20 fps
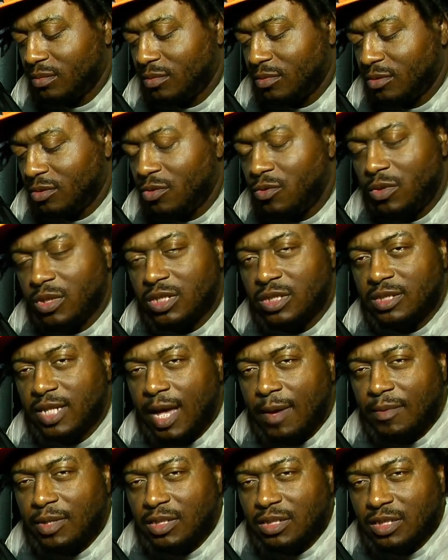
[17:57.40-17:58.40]
who
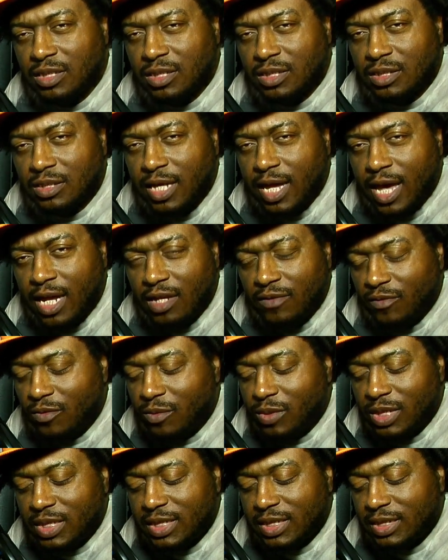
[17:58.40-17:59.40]
established the society for
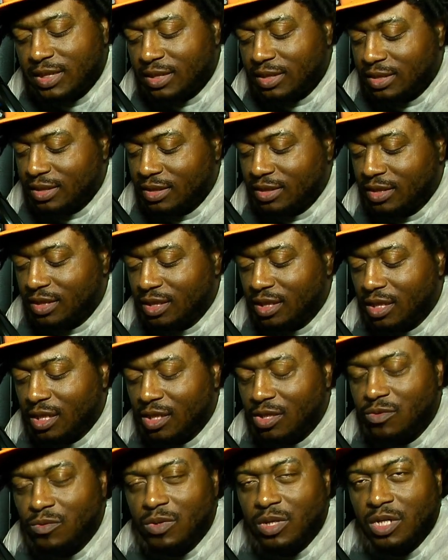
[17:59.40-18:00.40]
what it is.
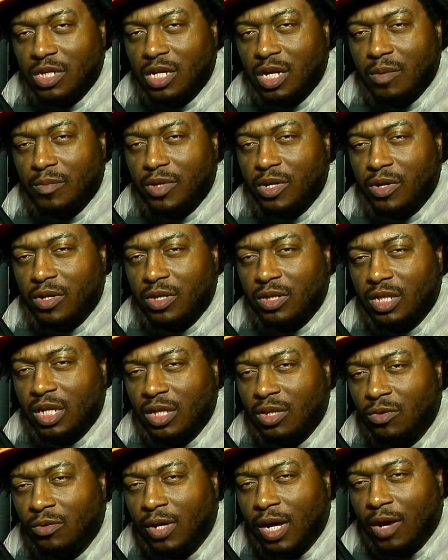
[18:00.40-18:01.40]
You want to come here and think
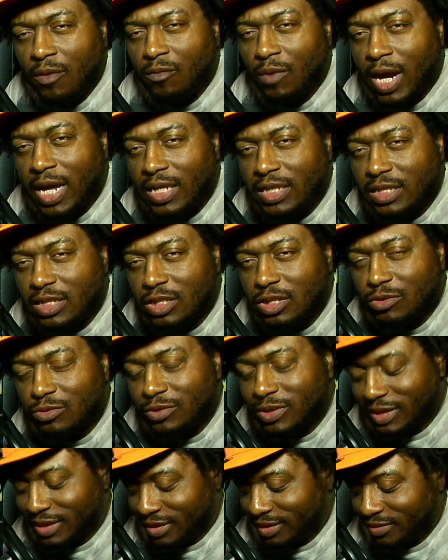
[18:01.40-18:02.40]
you got rights to
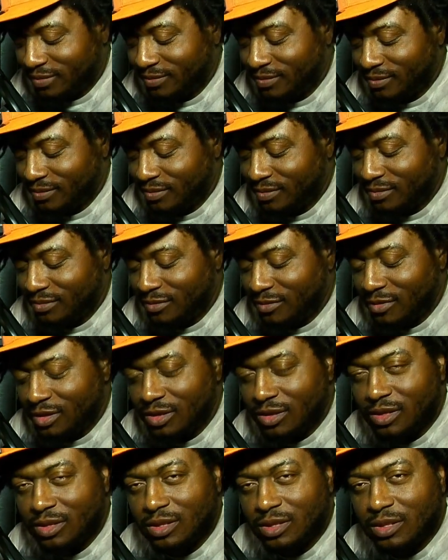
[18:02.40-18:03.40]
it,
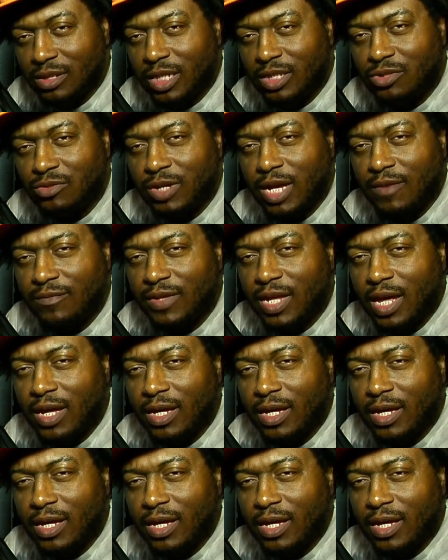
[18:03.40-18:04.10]
that you have not,